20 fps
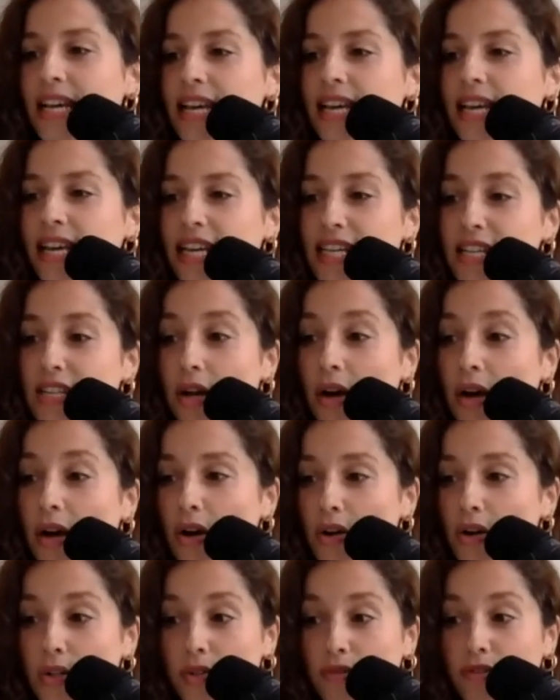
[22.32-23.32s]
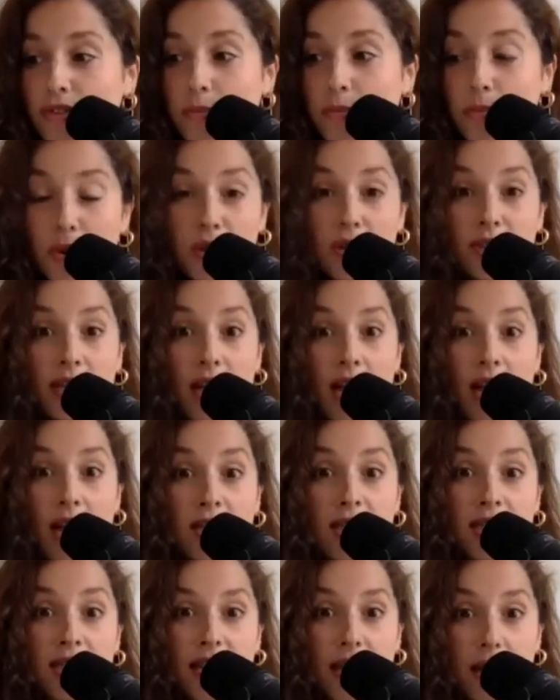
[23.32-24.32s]
He's the host of the
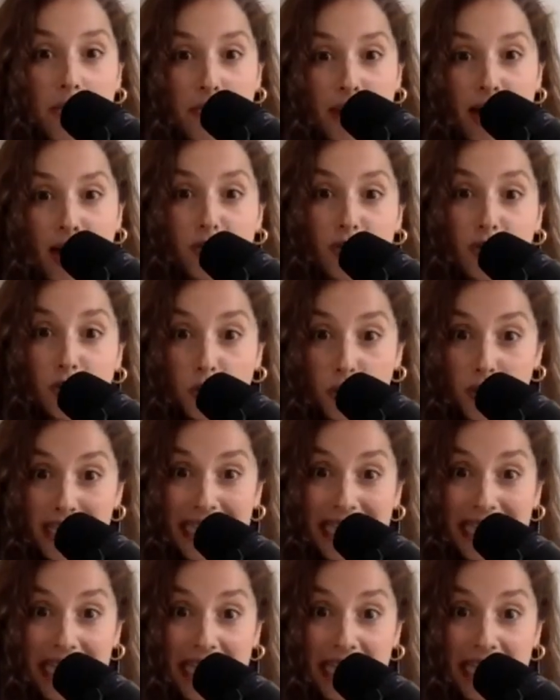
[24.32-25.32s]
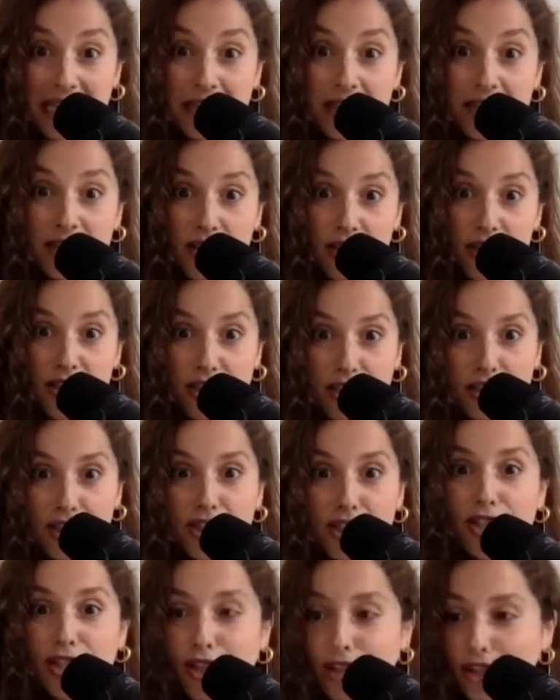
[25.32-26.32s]
podcast About Routines,
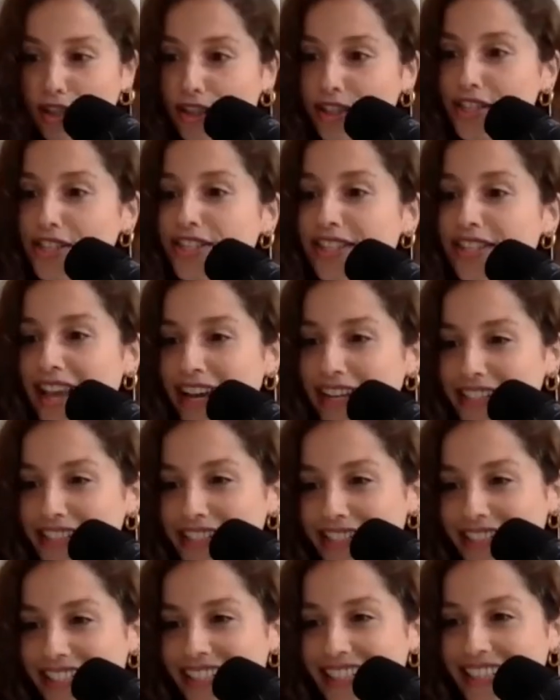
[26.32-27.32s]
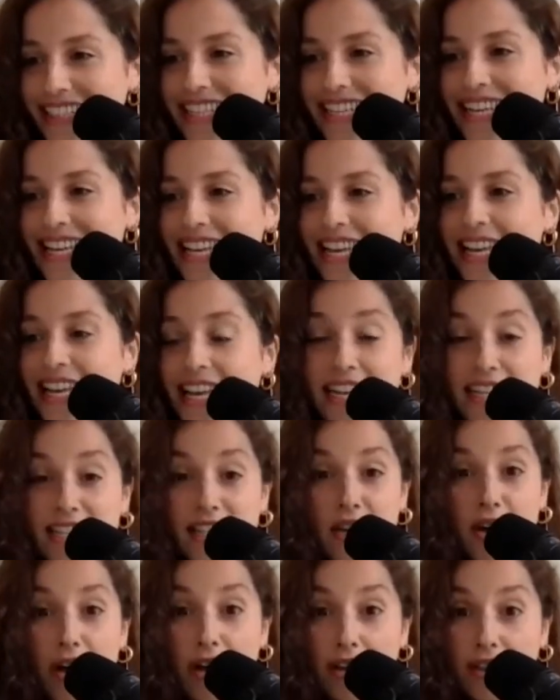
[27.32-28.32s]
just launched actually. He's
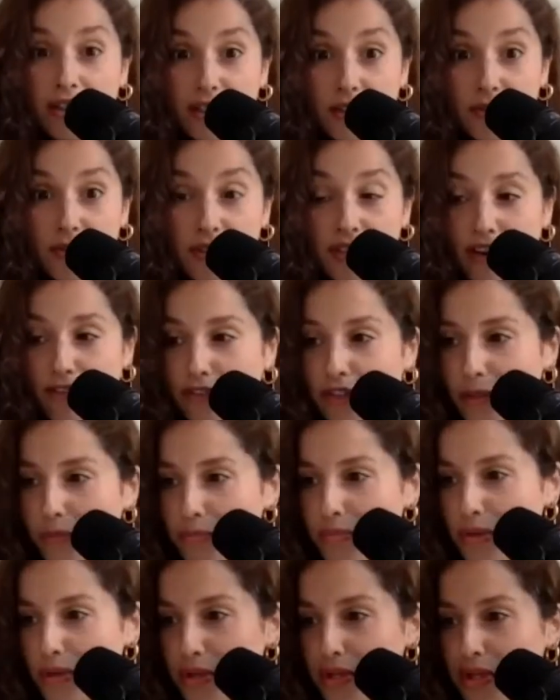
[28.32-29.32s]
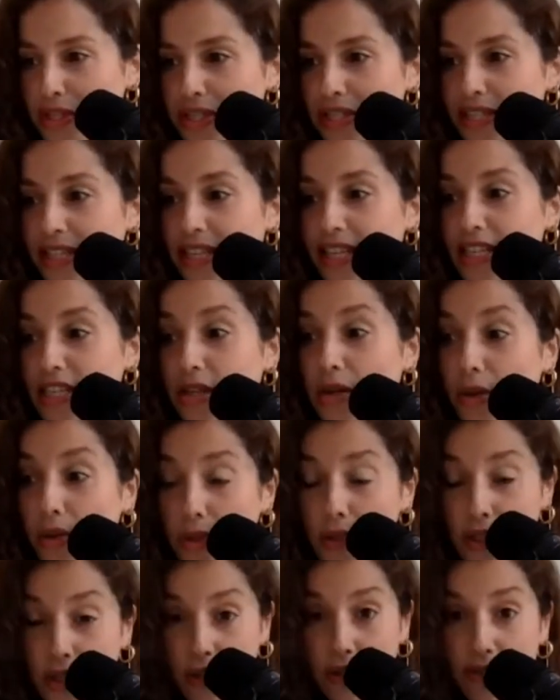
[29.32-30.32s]
the author of several books. He's
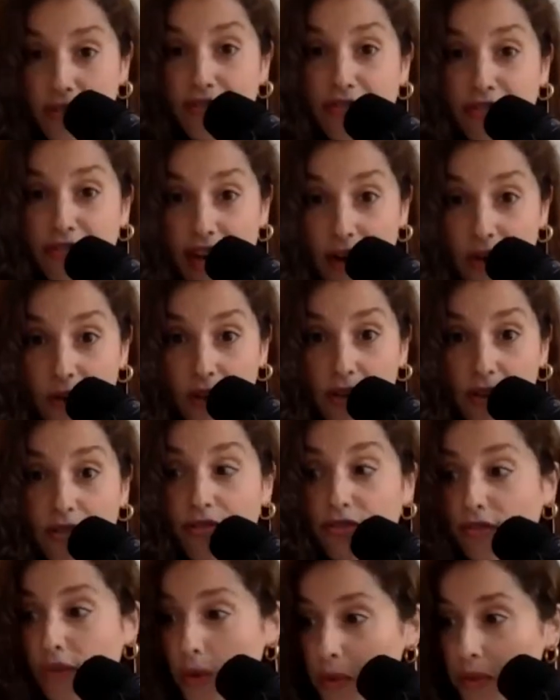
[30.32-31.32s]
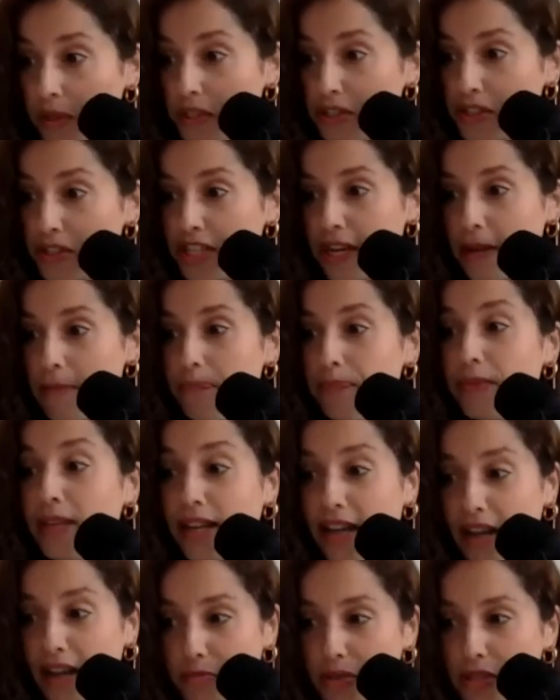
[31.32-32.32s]
also the founder of Vondel Gym
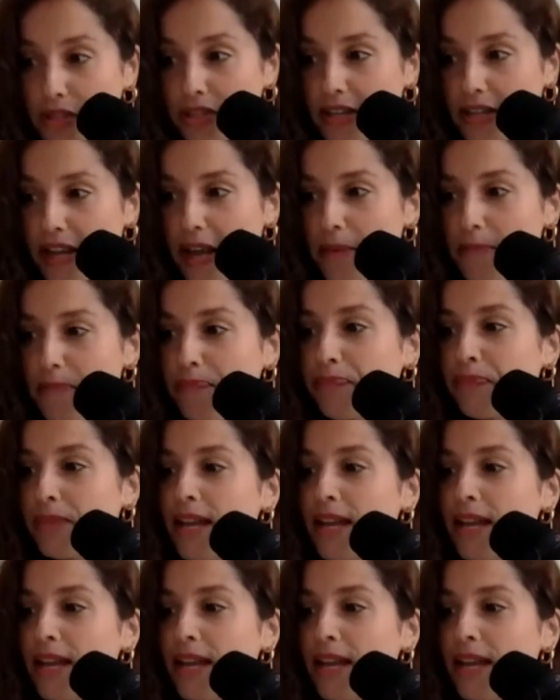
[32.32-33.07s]
in Amsterdam,